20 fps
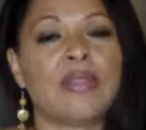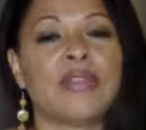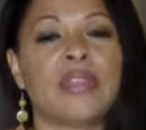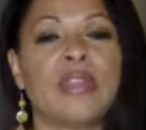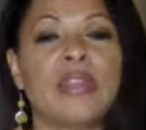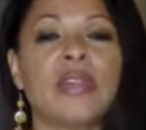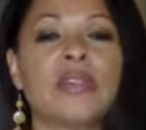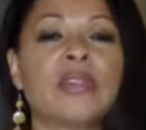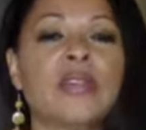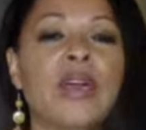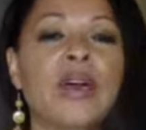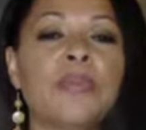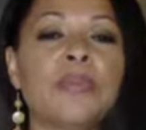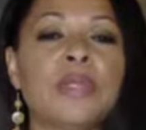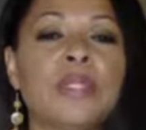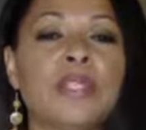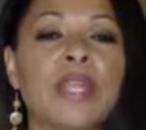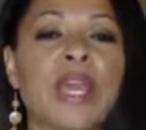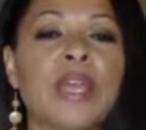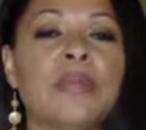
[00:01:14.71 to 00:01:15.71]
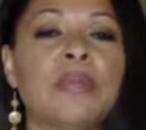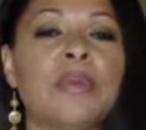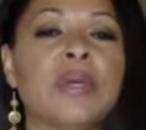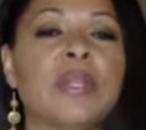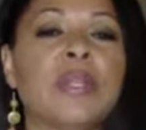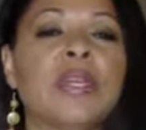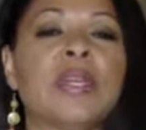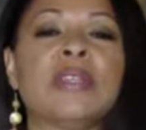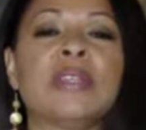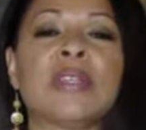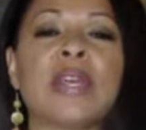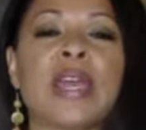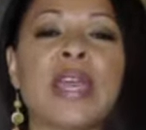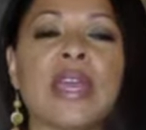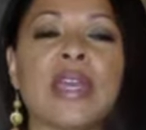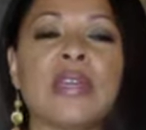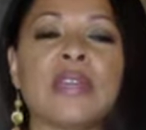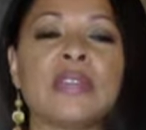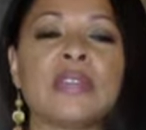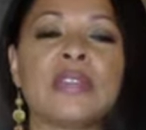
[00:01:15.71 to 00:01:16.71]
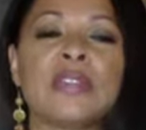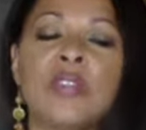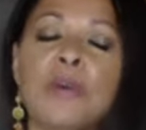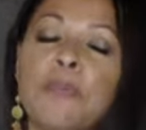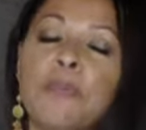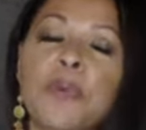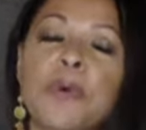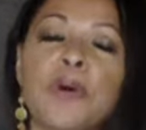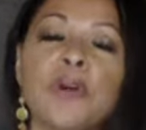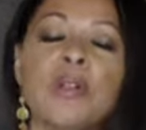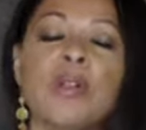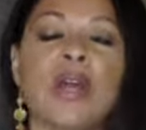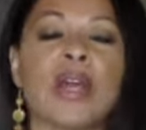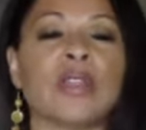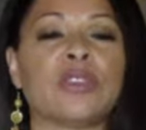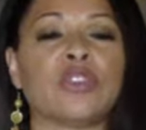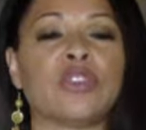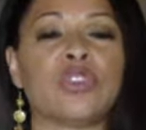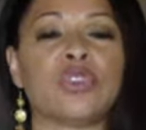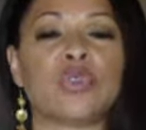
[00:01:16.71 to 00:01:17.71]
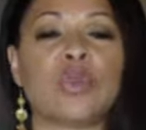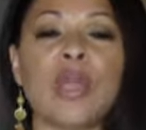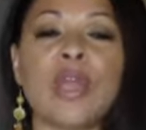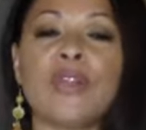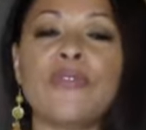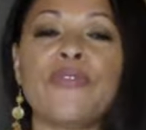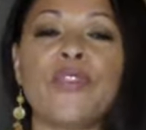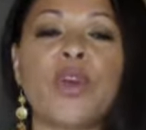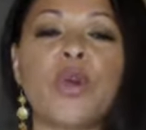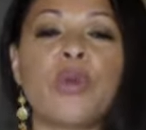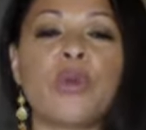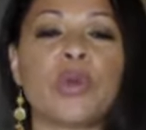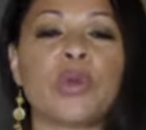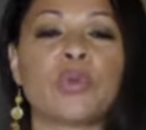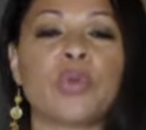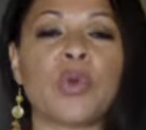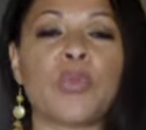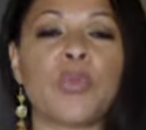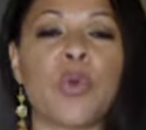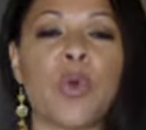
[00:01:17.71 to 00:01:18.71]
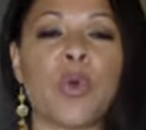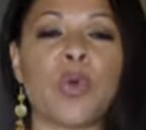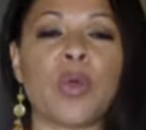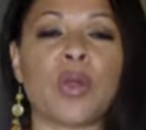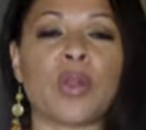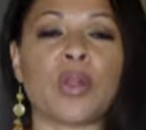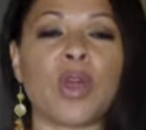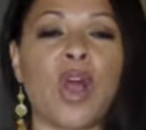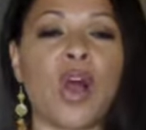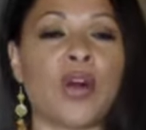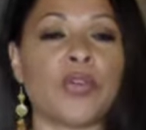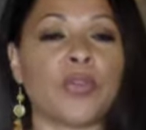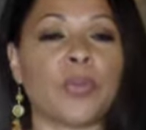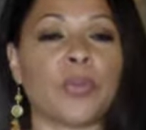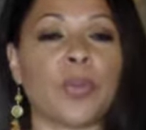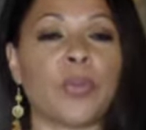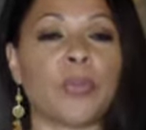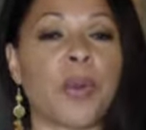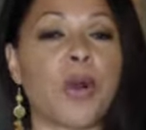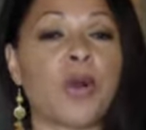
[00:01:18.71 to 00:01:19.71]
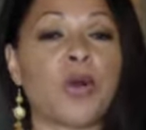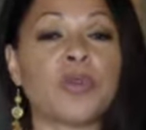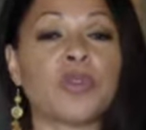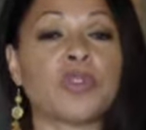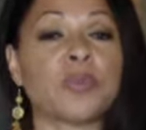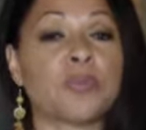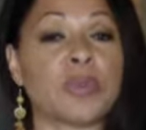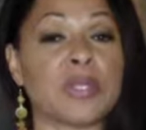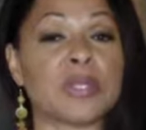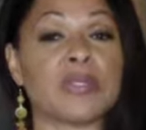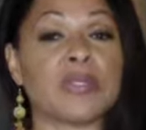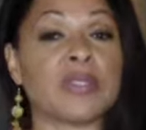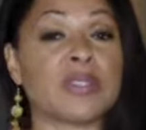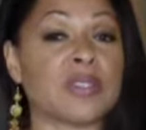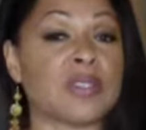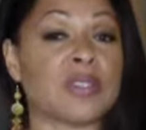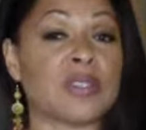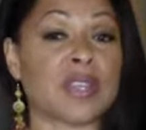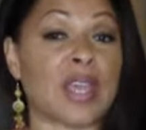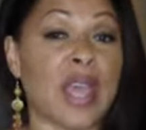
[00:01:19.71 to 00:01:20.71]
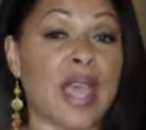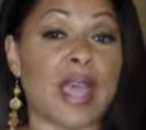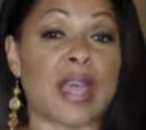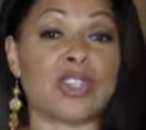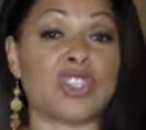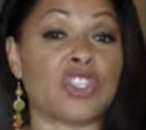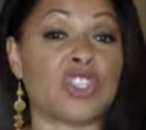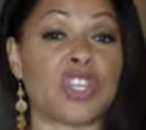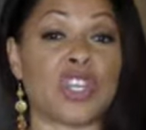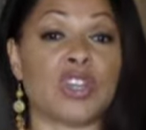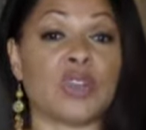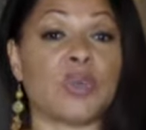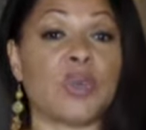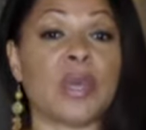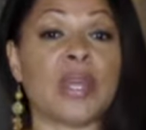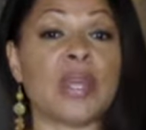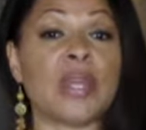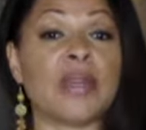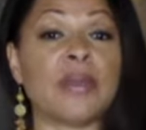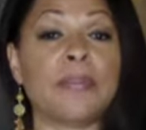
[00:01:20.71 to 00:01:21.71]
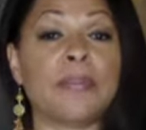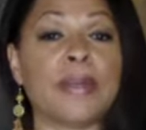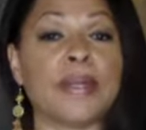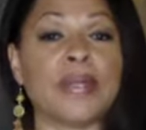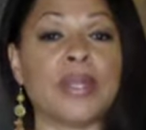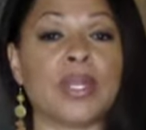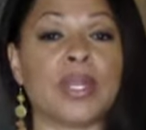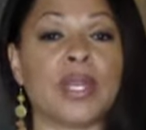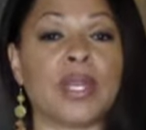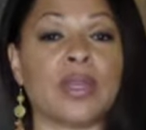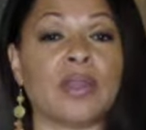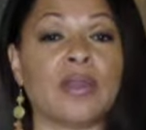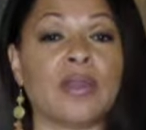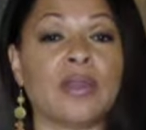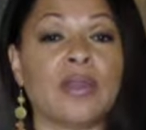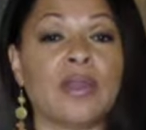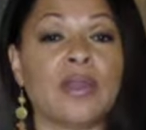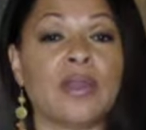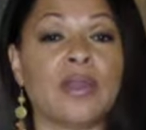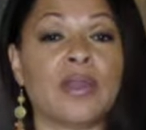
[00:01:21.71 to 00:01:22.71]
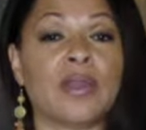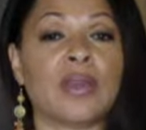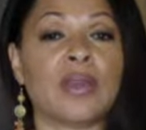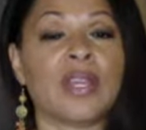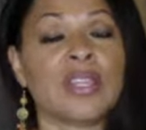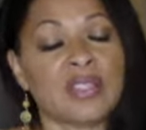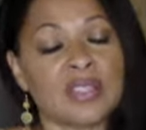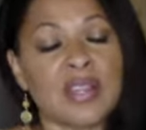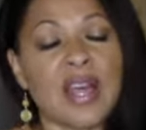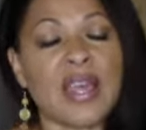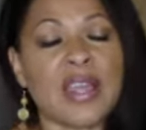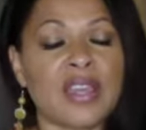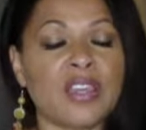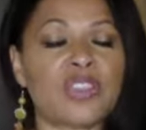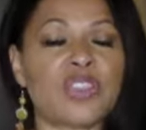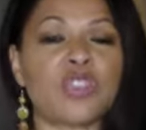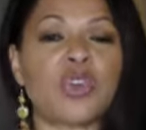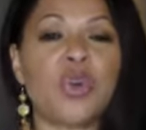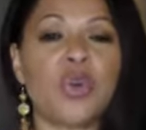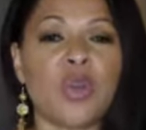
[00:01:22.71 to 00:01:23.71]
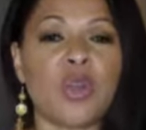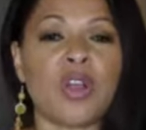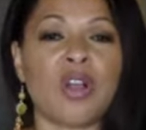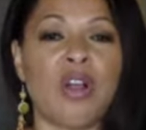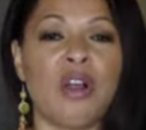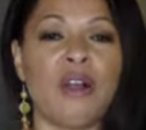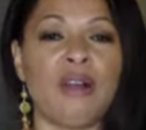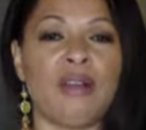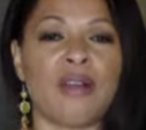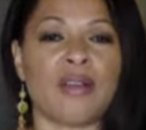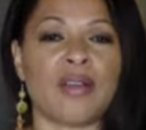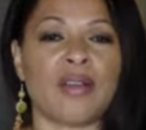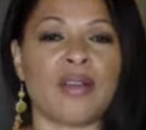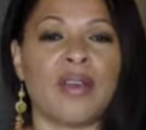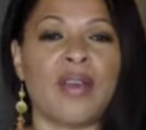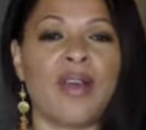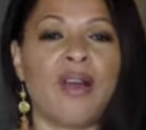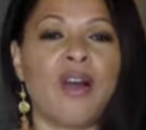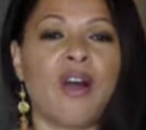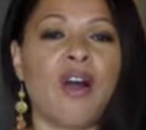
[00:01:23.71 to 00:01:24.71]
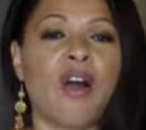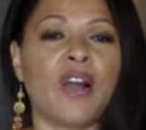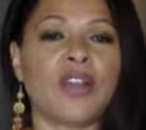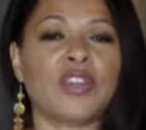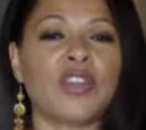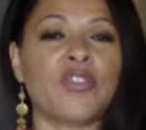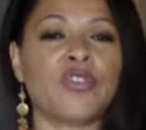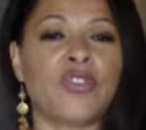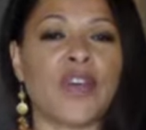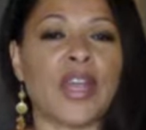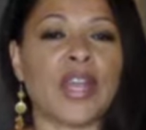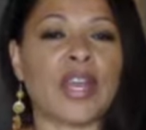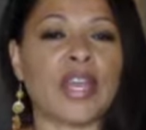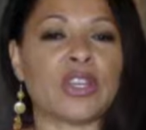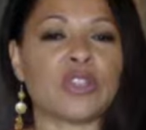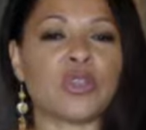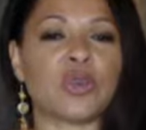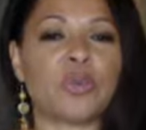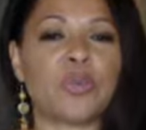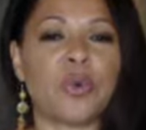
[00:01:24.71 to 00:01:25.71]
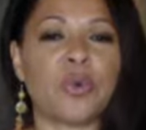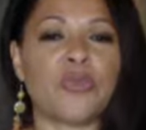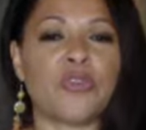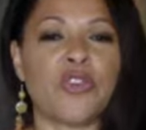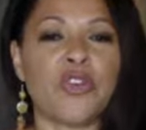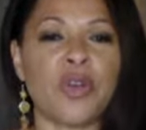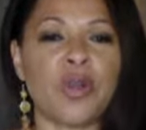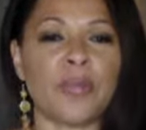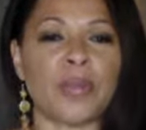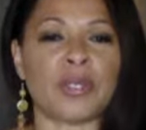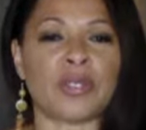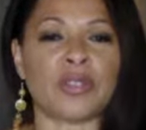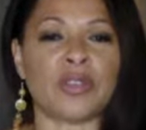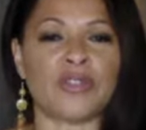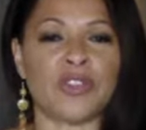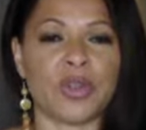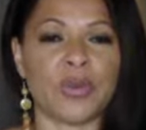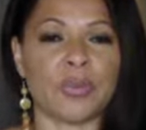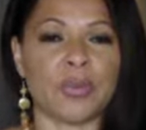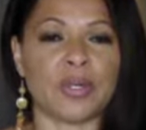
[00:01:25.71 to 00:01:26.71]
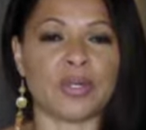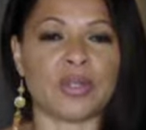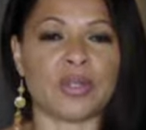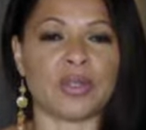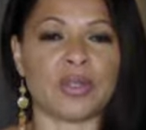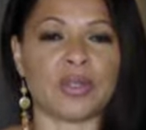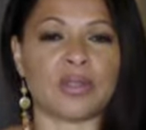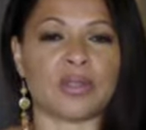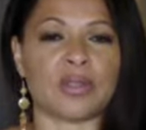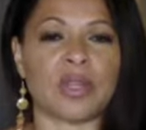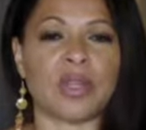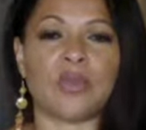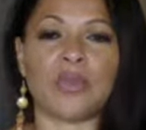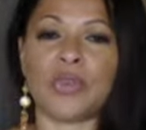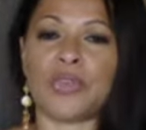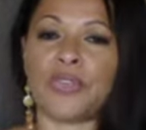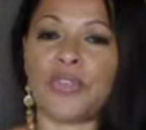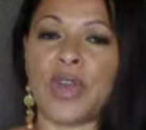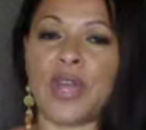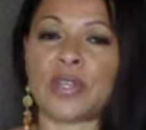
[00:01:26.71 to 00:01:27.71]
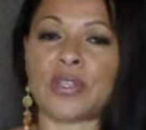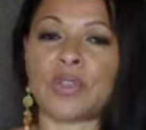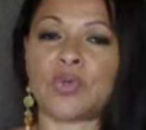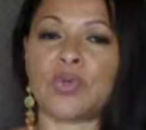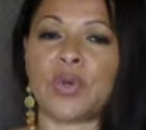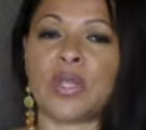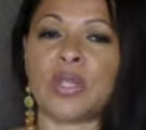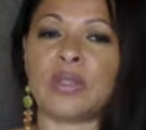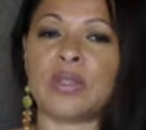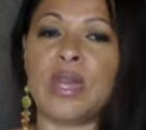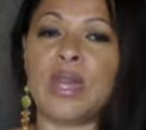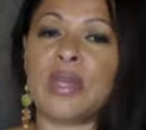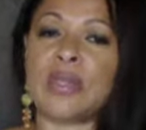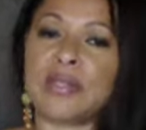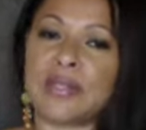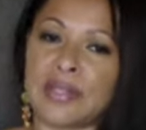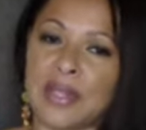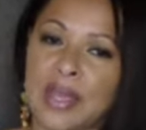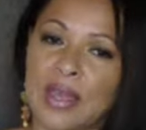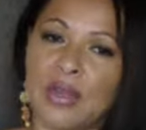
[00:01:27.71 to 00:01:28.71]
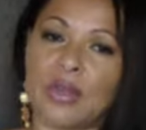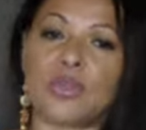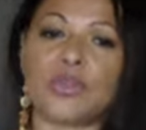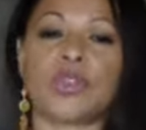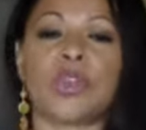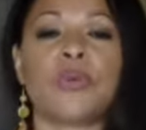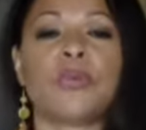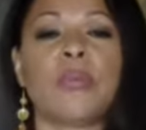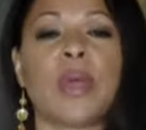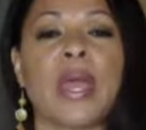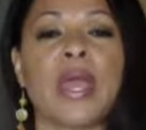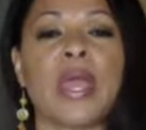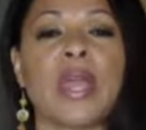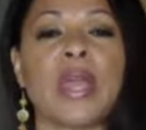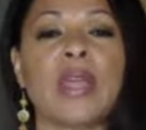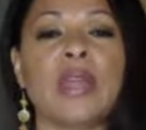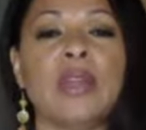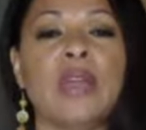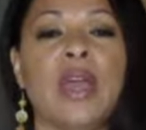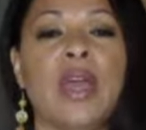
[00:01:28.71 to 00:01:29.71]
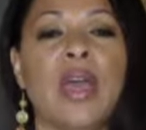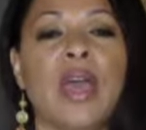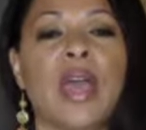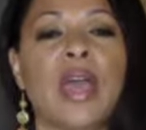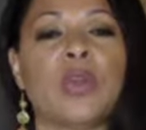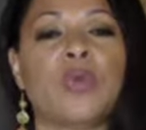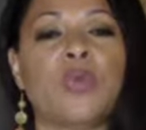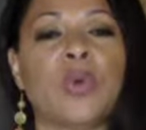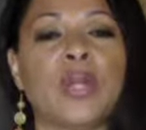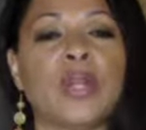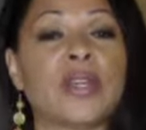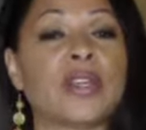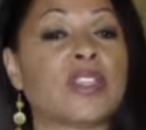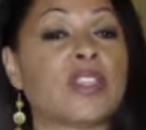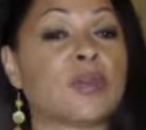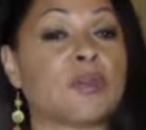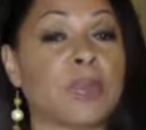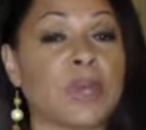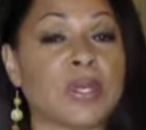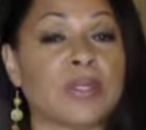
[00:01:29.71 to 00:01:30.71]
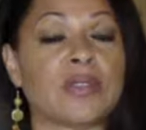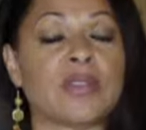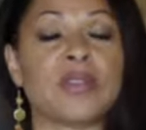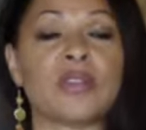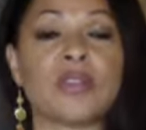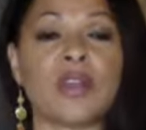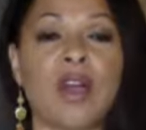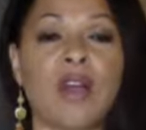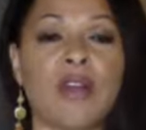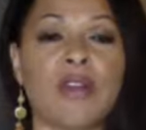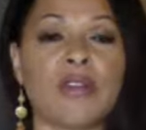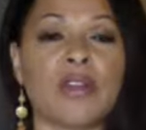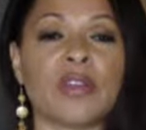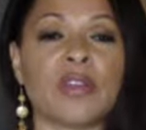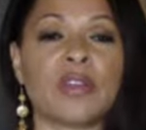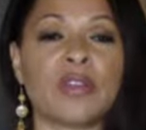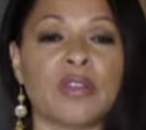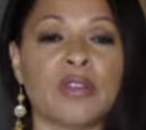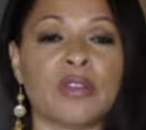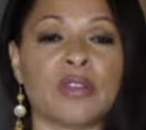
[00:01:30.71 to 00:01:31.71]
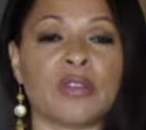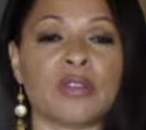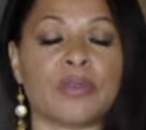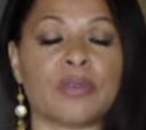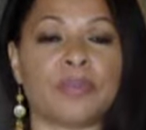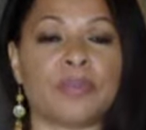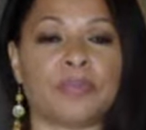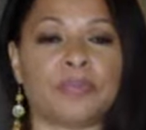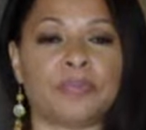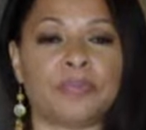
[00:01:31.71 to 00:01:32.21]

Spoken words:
The income statement is a simple and straightforward report on the proposed business's cash generating ability. It's like a scorecard on your financial performance of your business. It reflects when sales are made and when expenses are incurred.